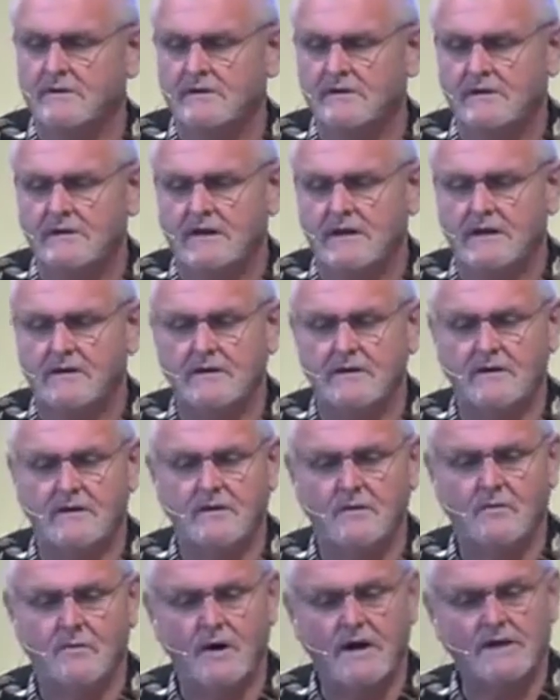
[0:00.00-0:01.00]
And the
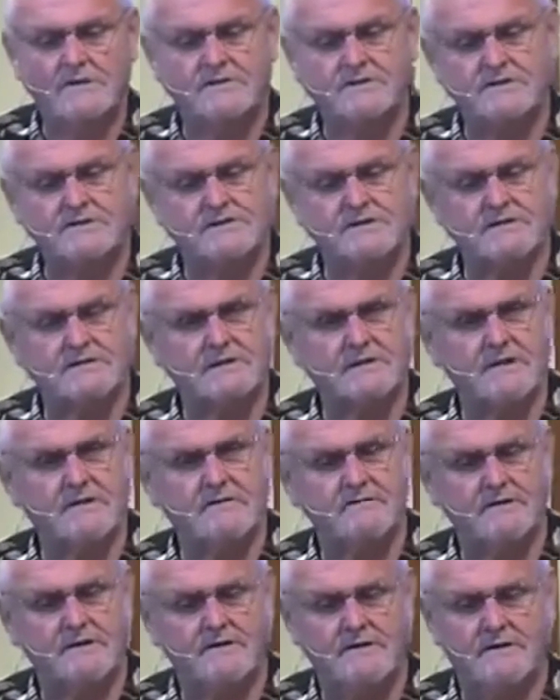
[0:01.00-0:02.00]
way Jesus
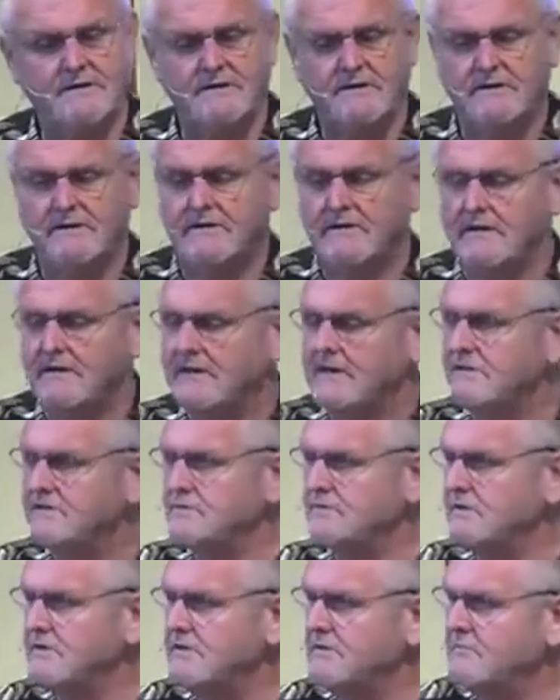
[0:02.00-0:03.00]
lived his
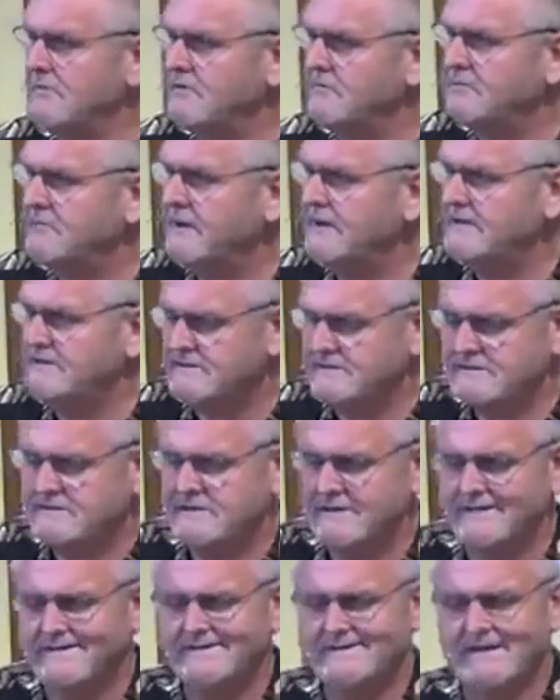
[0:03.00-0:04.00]
rhythm of peace is an
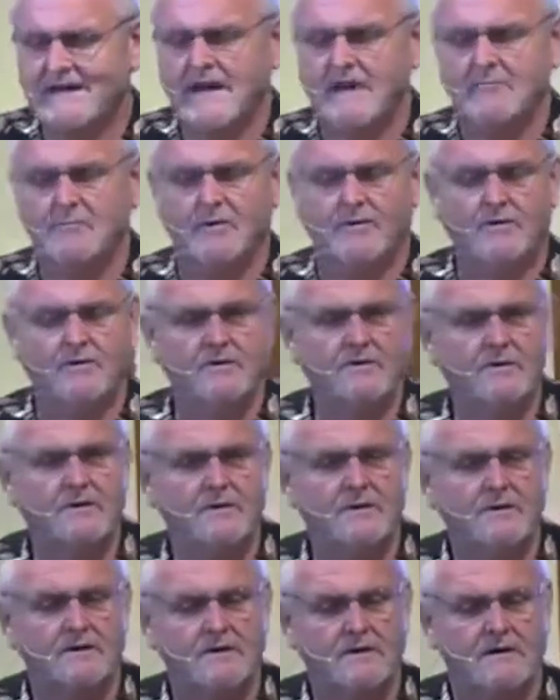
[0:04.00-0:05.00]
example
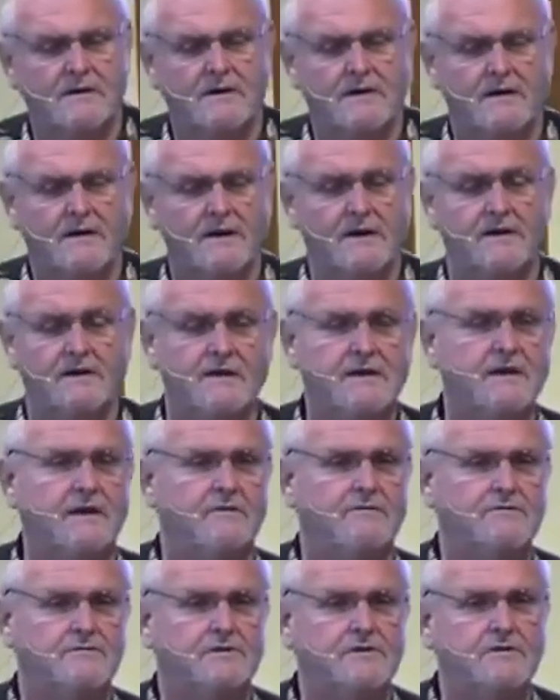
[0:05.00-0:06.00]
and a
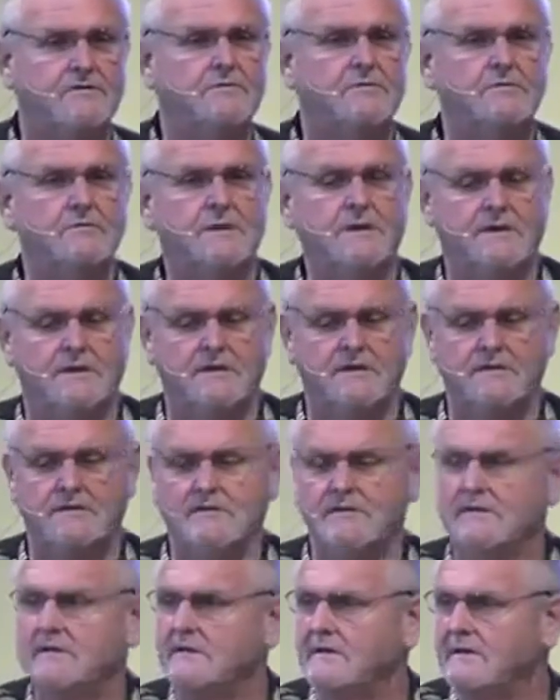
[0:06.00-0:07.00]
gift to you and me
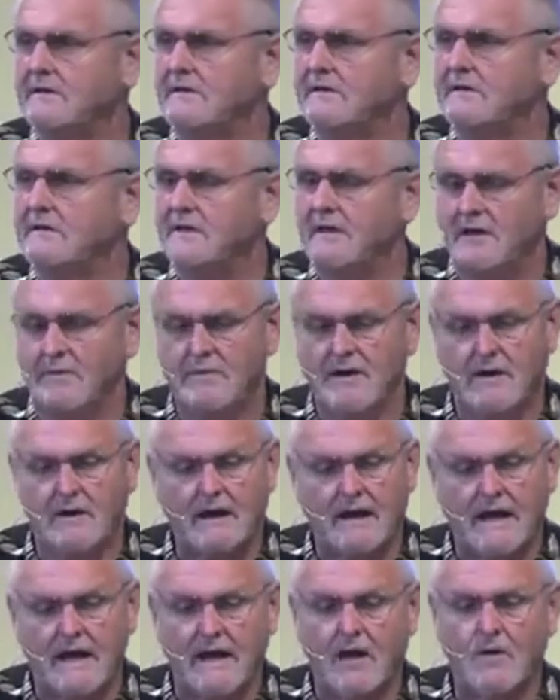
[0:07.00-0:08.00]
about
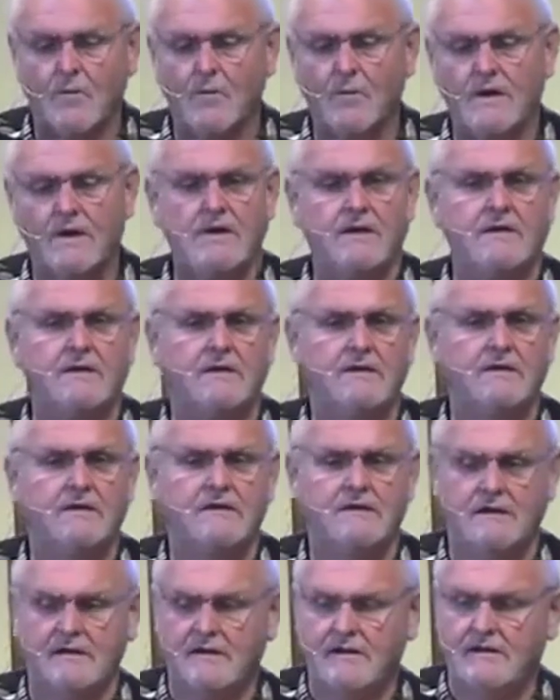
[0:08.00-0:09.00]
how we
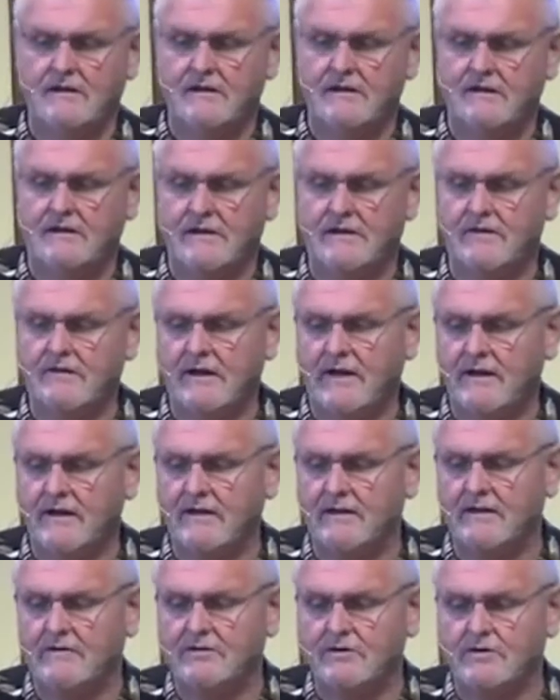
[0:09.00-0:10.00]
can
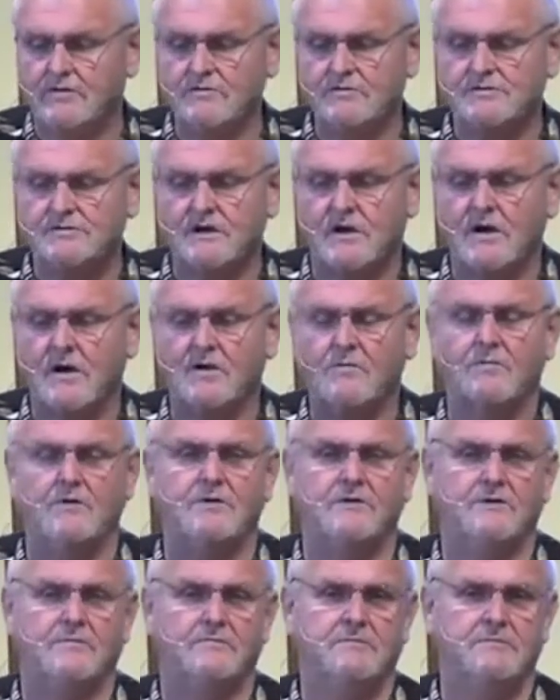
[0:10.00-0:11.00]
use our
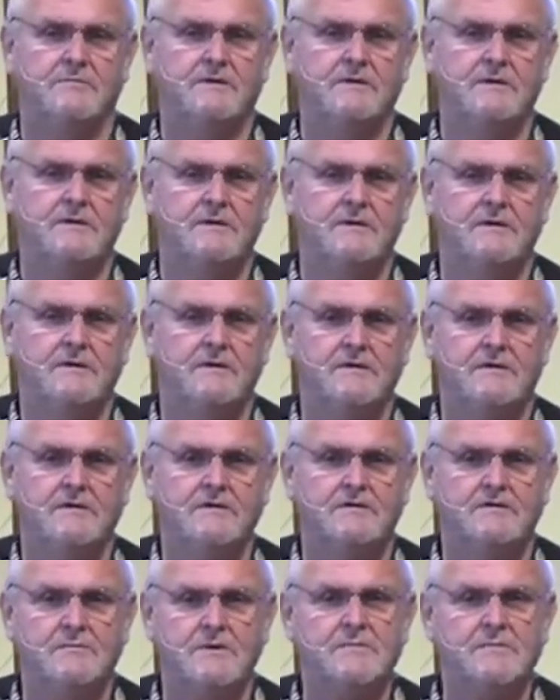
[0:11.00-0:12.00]
rhythm
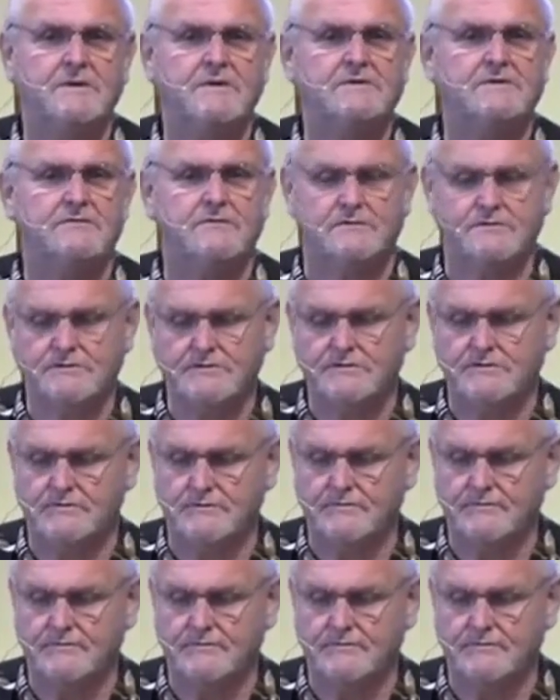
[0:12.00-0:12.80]
to be peaceful too.